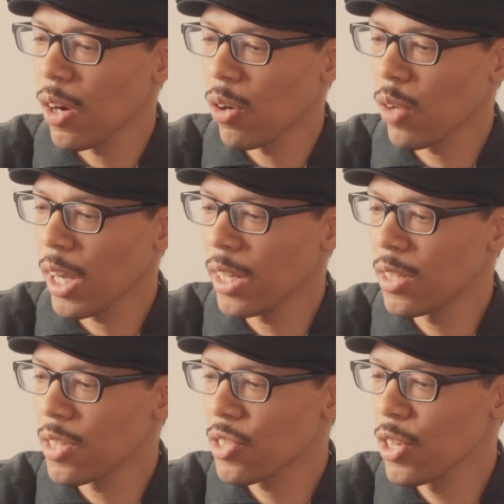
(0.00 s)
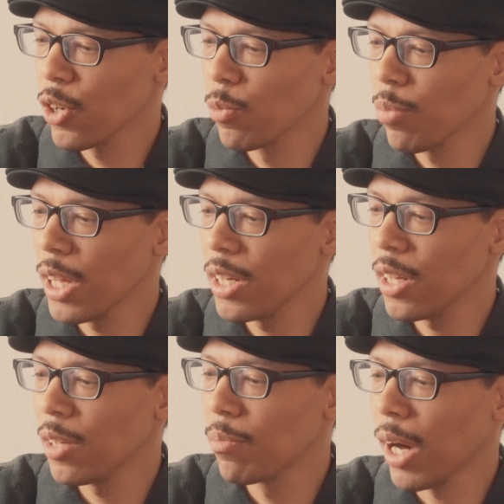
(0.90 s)
All right, distilled,
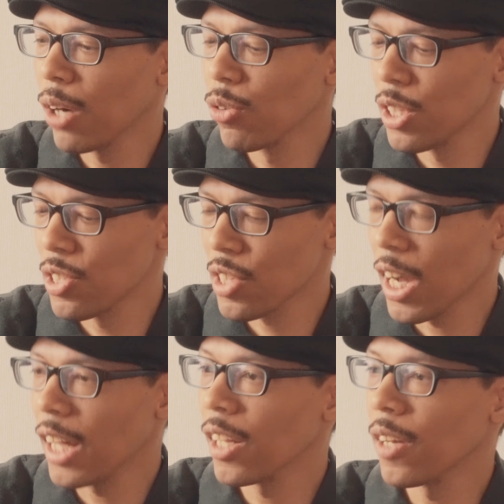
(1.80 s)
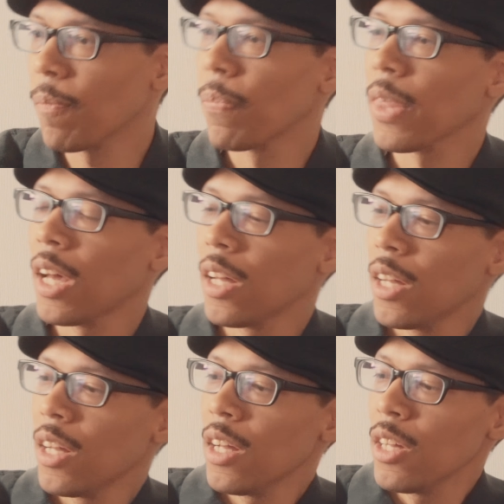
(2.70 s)
blended, and bottled in Scotland.
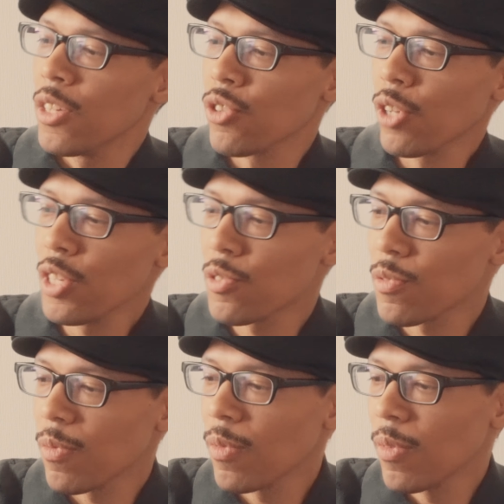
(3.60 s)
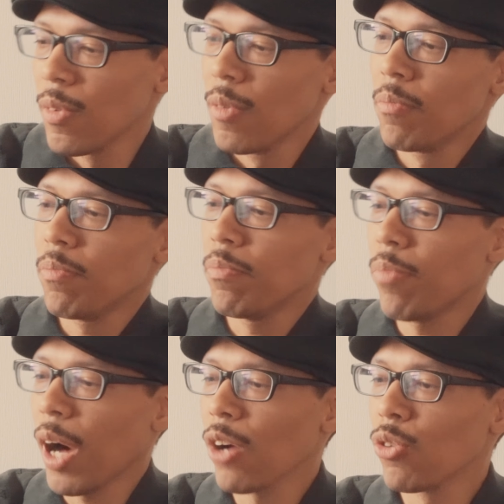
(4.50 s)
So this
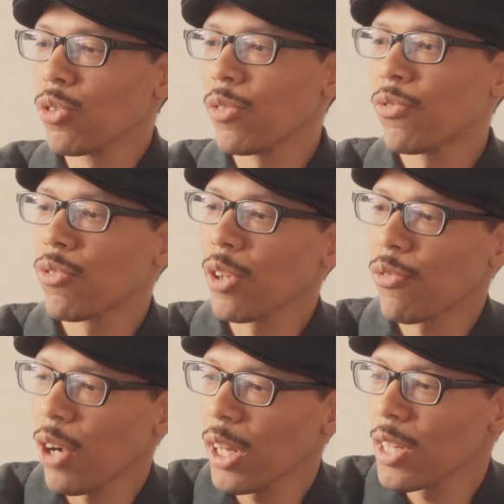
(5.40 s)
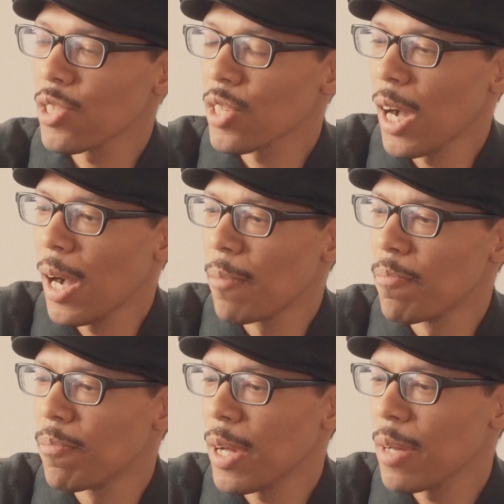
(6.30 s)
bottle, the front of this
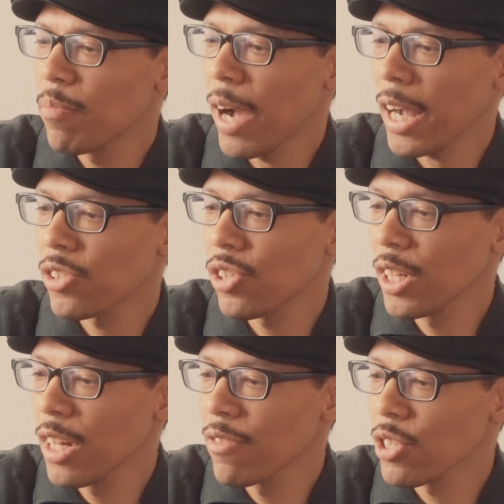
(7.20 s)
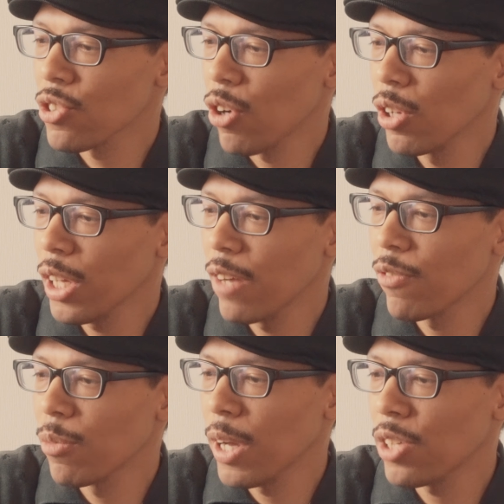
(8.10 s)
packaging gives us all the
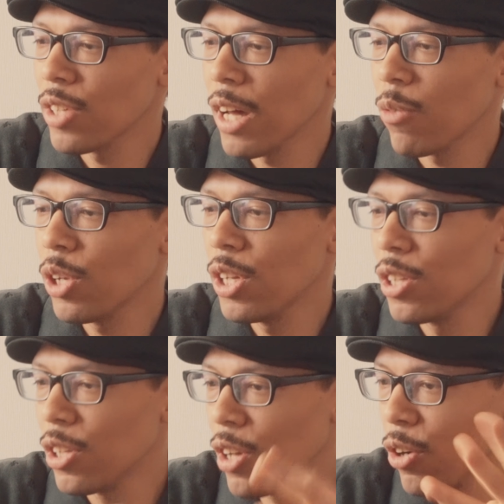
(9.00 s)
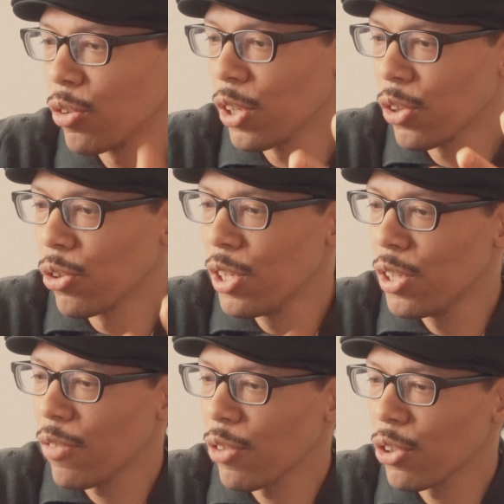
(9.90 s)
information that we need to know. The 3
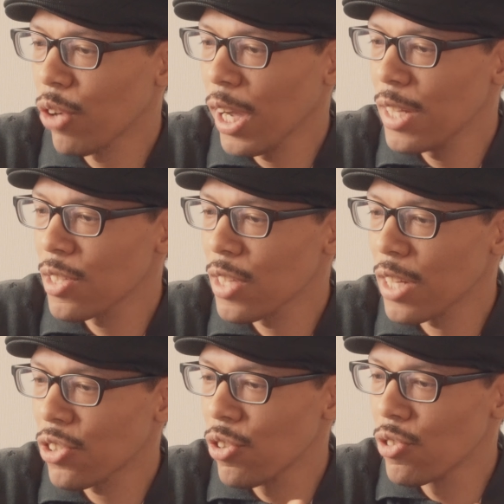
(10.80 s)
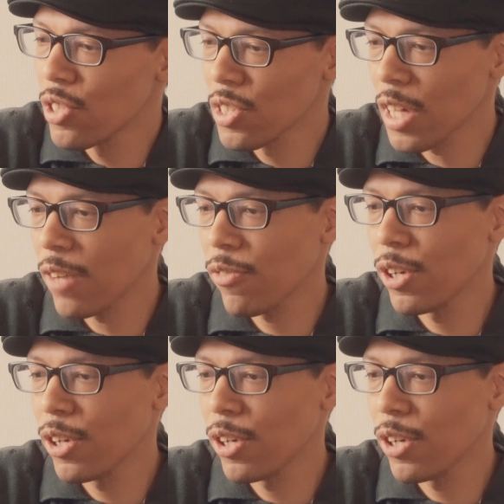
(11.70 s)
different grains that's used inside of